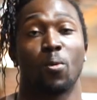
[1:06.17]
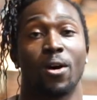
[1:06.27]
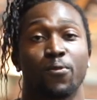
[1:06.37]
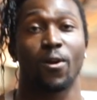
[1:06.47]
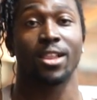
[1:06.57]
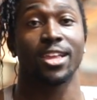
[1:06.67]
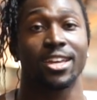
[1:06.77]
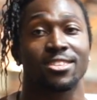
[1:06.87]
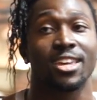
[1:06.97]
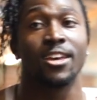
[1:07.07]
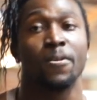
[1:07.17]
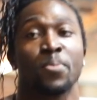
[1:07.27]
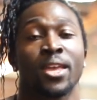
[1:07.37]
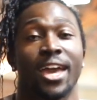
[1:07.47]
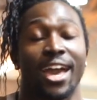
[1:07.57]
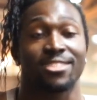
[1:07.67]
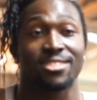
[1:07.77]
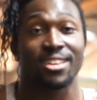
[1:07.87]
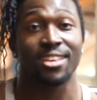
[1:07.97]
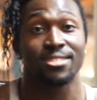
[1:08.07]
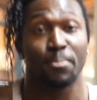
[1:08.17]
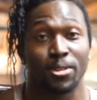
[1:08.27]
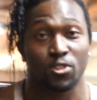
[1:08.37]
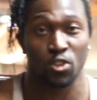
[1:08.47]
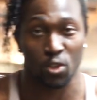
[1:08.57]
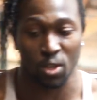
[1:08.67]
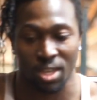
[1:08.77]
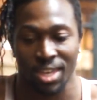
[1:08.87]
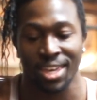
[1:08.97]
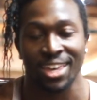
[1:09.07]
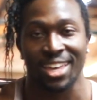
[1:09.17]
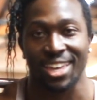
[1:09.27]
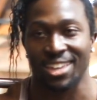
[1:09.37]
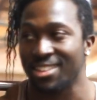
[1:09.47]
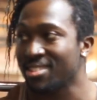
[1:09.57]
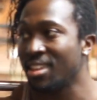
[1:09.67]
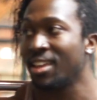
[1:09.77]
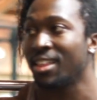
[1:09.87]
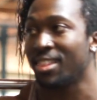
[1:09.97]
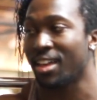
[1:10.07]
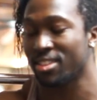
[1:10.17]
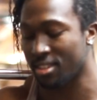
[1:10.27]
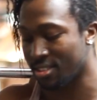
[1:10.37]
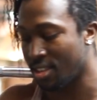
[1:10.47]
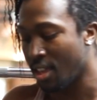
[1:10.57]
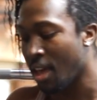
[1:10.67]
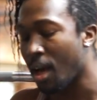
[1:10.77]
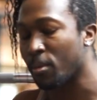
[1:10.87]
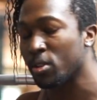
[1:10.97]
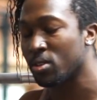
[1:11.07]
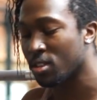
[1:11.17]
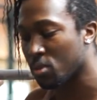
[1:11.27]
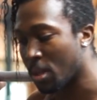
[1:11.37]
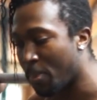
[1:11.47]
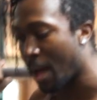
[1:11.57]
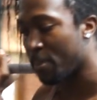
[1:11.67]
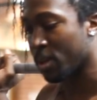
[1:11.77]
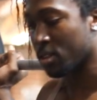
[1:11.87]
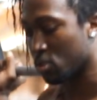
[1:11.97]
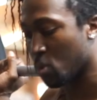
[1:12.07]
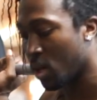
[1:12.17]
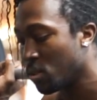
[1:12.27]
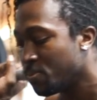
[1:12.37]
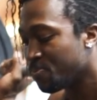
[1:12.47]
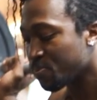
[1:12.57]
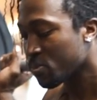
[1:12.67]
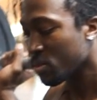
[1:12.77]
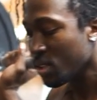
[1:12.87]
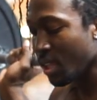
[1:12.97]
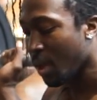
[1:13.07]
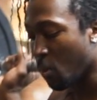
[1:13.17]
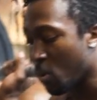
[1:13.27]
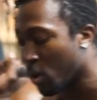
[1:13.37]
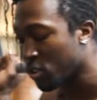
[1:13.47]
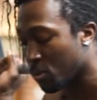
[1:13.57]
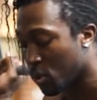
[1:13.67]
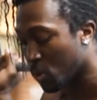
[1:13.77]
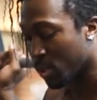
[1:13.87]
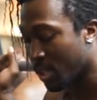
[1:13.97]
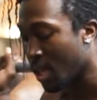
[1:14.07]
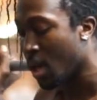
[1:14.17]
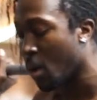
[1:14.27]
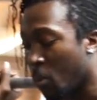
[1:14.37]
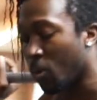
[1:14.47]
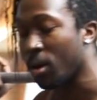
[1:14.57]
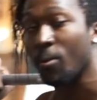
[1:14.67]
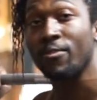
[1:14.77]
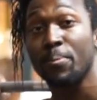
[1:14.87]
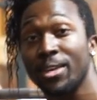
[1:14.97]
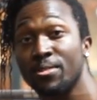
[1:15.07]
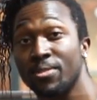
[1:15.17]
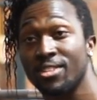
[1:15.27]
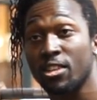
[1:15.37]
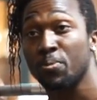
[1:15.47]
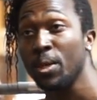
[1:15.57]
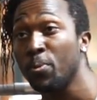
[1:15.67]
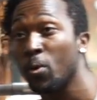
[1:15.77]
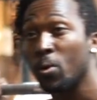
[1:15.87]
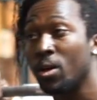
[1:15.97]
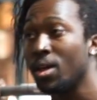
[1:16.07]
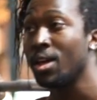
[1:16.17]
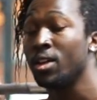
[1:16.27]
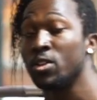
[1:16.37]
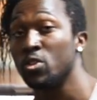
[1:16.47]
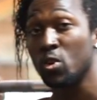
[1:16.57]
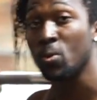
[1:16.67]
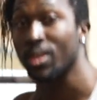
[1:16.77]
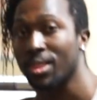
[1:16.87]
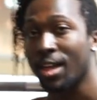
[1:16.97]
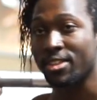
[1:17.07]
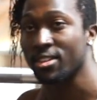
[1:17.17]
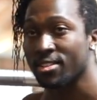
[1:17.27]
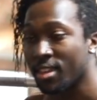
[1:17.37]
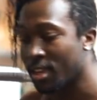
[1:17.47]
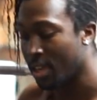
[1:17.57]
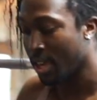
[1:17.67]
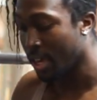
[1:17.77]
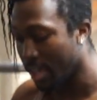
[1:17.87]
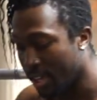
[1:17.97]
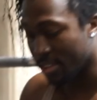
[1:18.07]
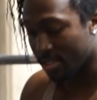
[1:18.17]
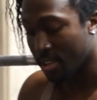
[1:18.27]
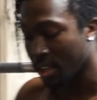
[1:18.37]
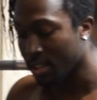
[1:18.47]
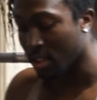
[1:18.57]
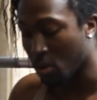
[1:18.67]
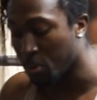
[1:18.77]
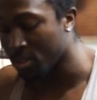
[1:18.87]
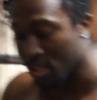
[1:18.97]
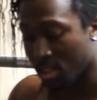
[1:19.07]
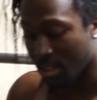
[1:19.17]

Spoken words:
1 for our legs. Exercise number 2 is lunges. I'm going to do this with a barbell as well. And what we're going to be doing, one of the biggest mistakes people do with lunges is they don't position